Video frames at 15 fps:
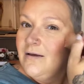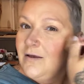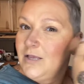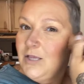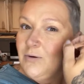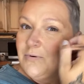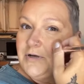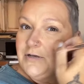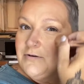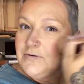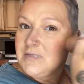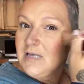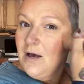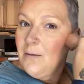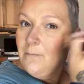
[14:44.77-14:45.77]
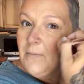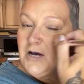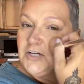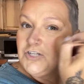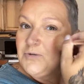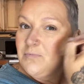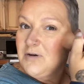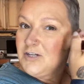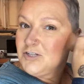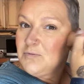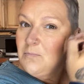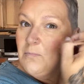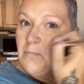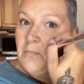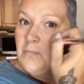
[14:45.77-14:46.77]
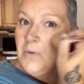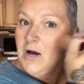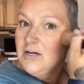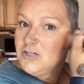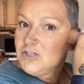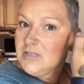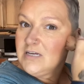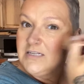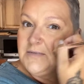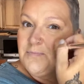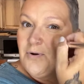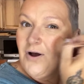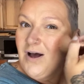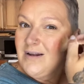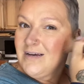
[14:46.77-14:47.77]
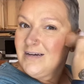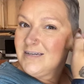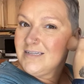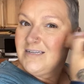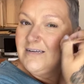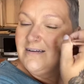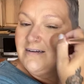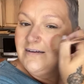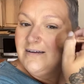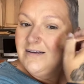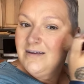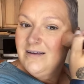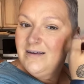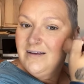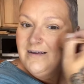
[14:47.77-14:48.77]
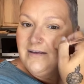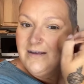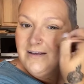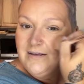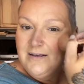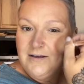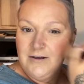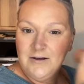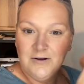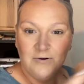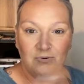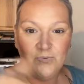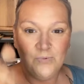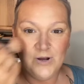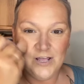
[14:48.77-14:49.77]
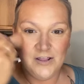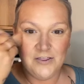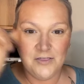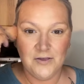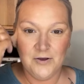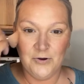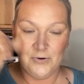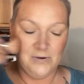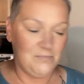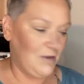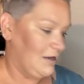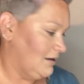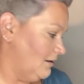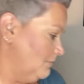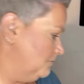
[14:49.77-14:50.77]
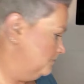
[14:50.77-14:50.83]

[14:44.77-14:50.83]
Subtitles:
You will use much, much, much less product with cream makeup.